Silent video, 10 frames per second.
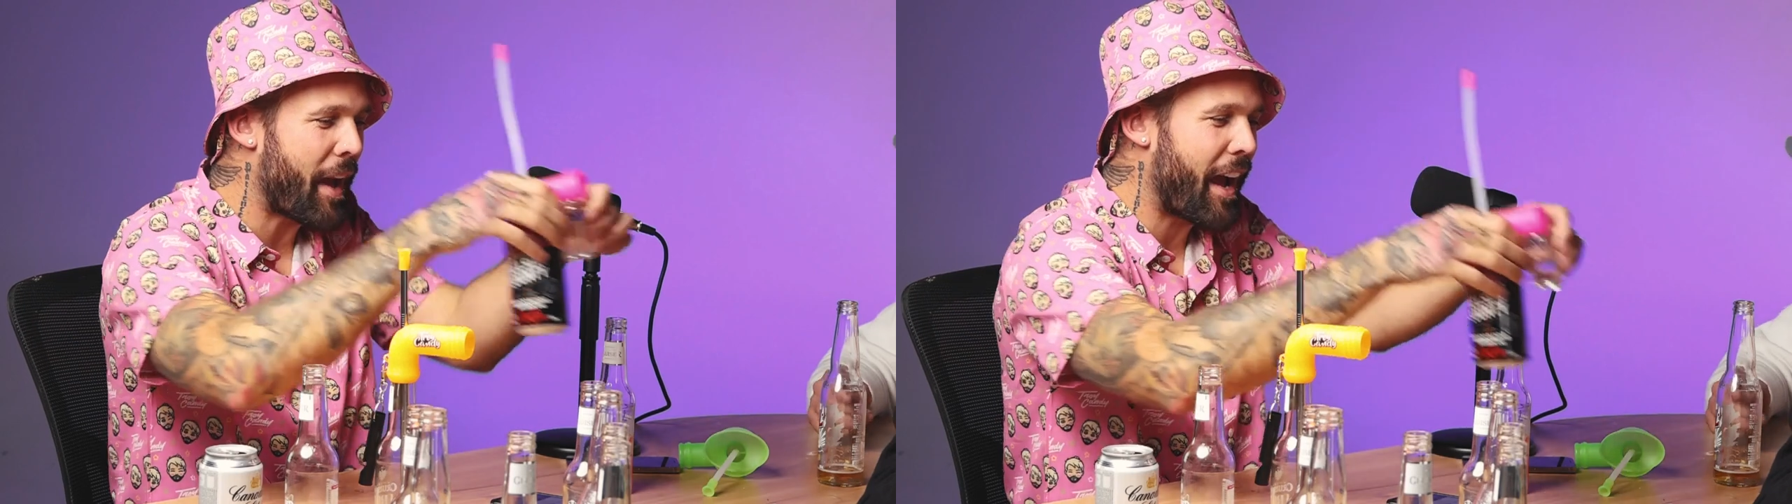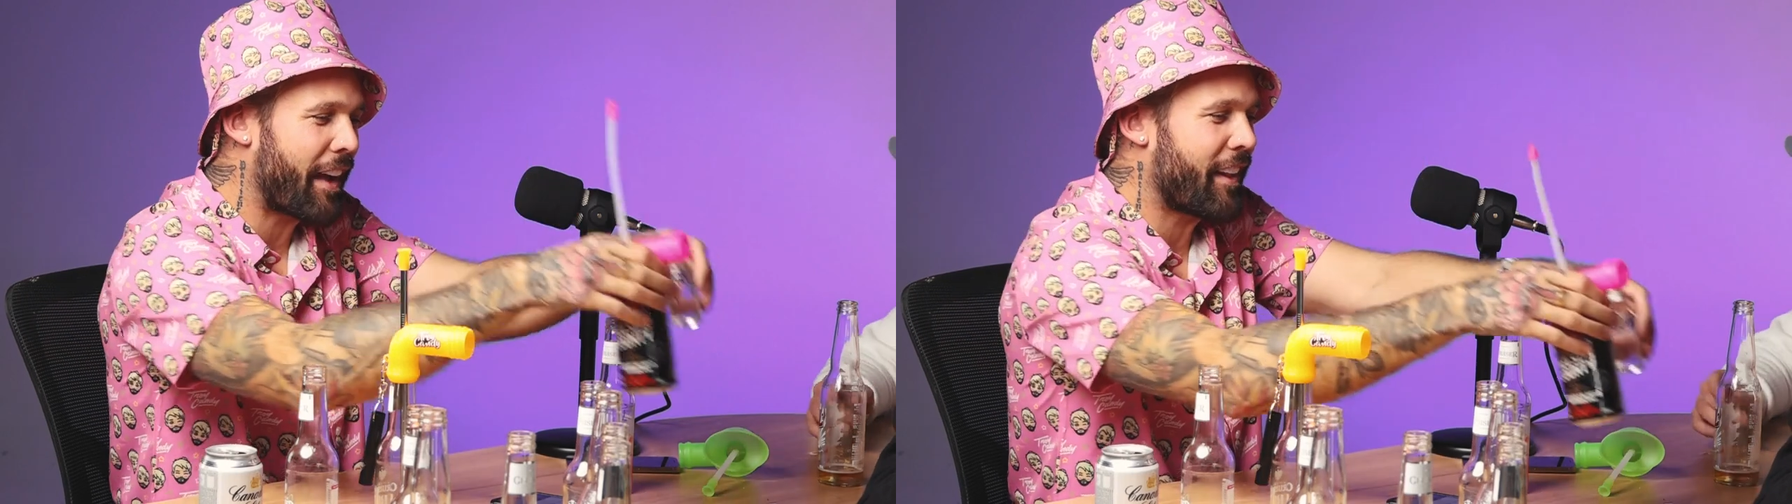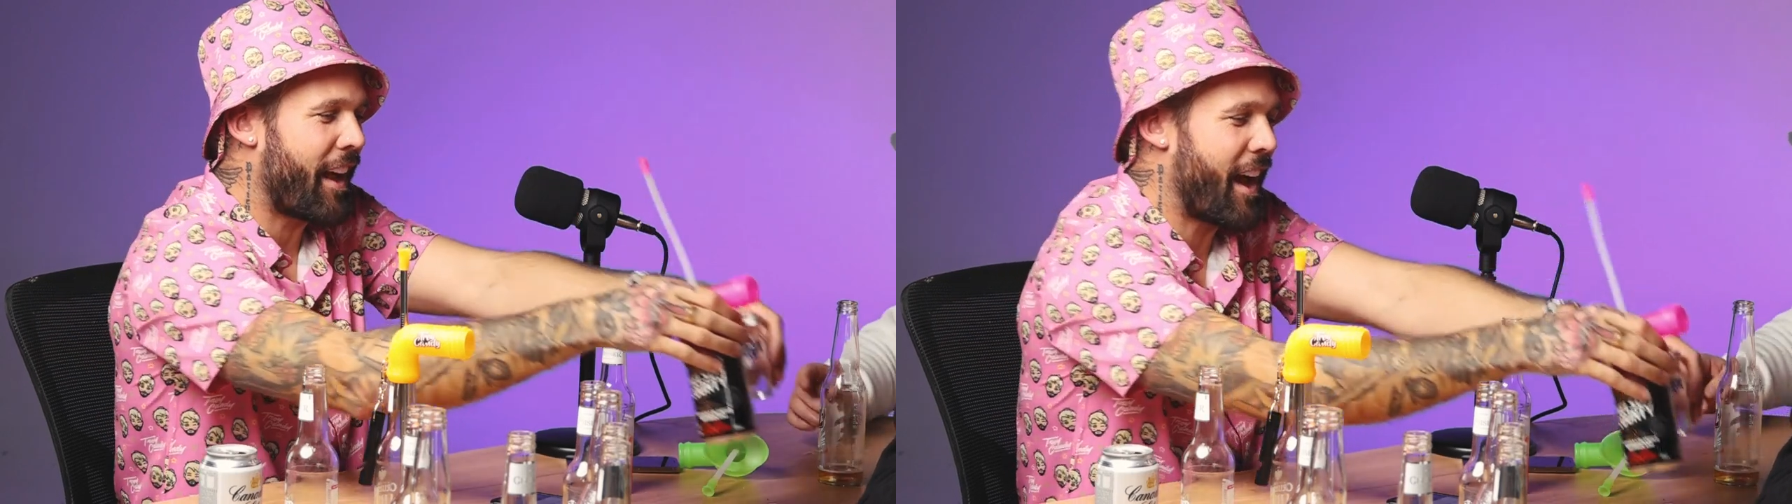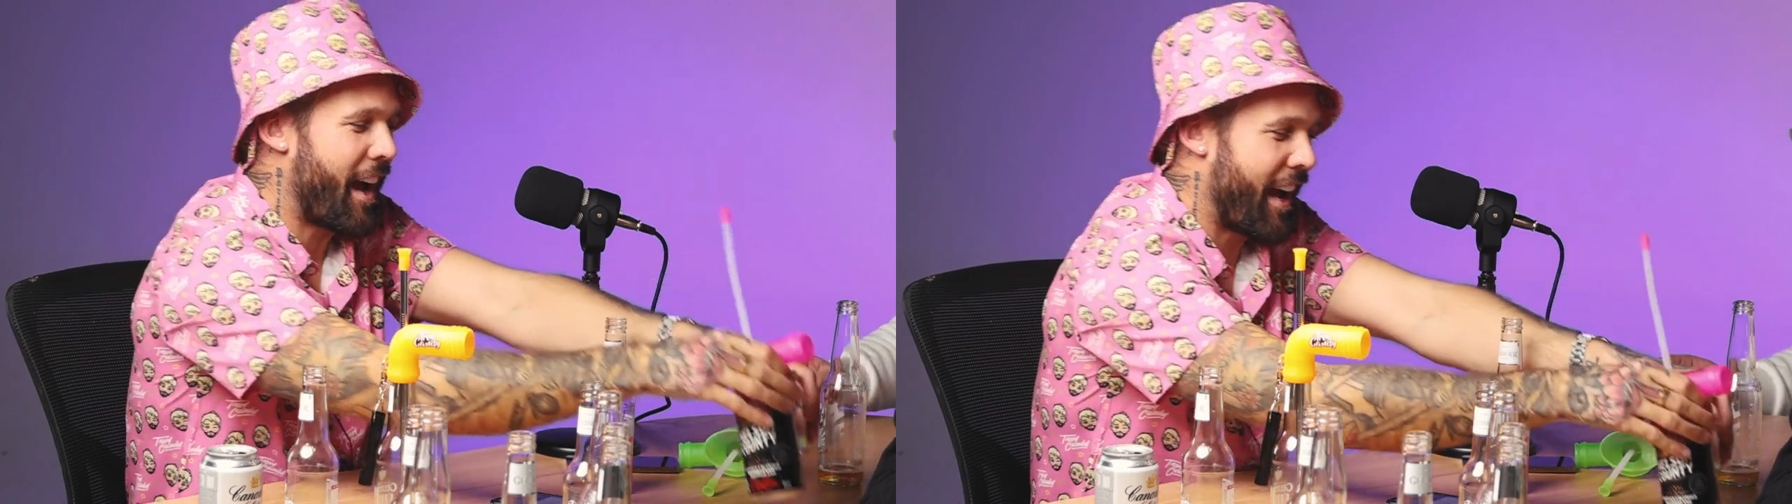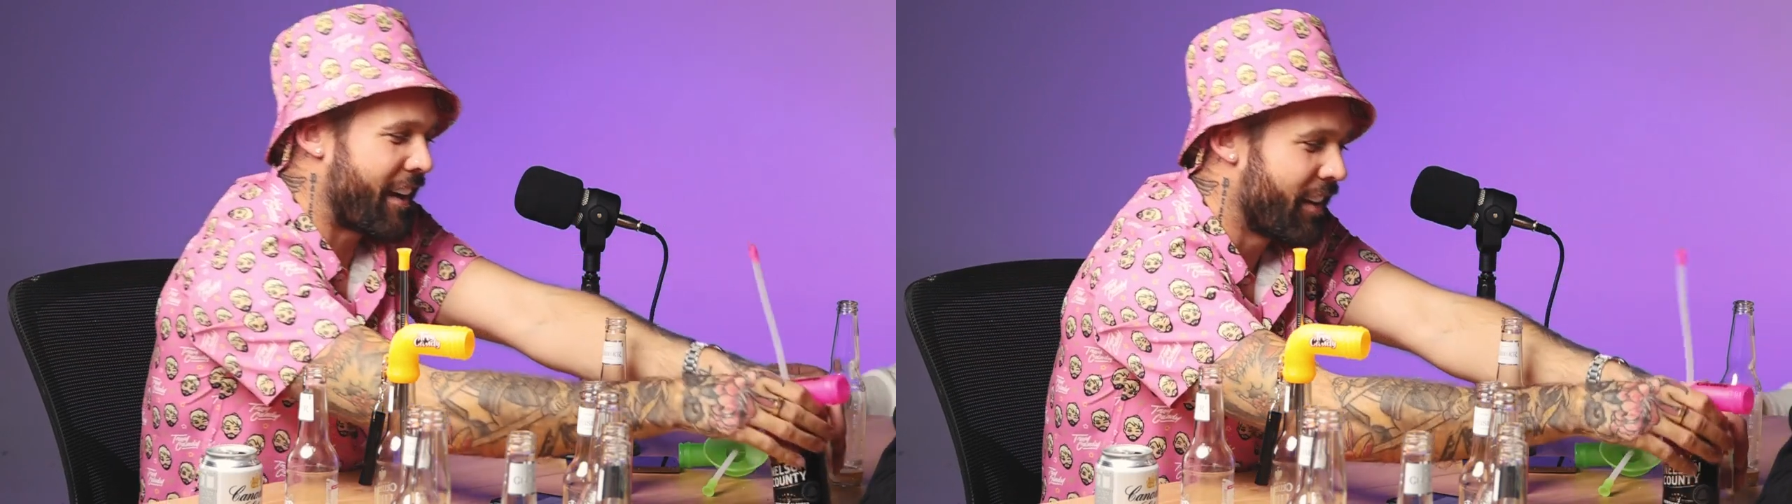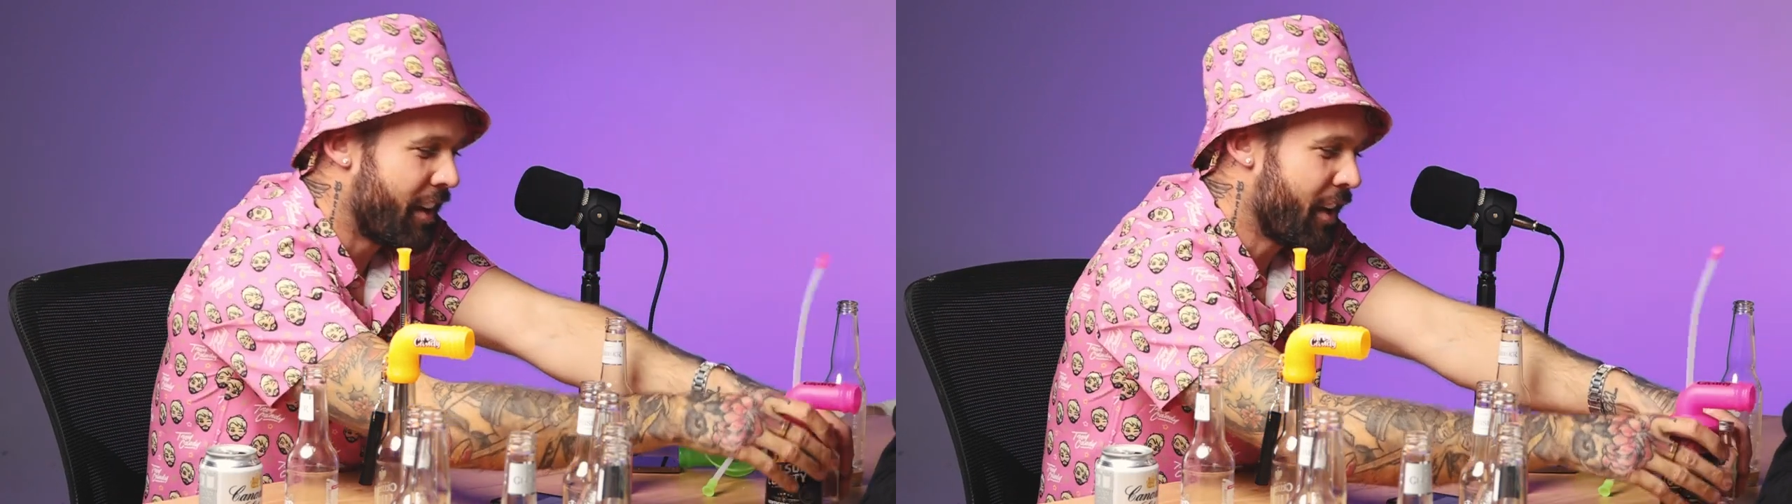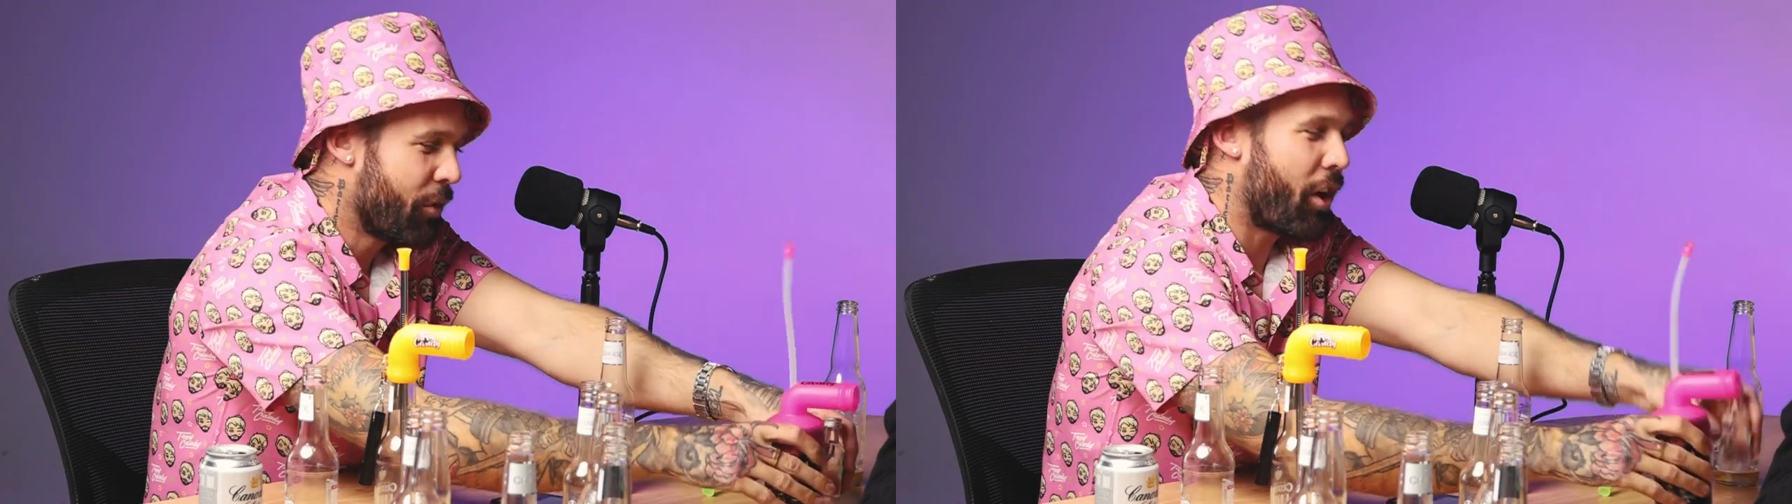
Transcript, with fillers: bad lad.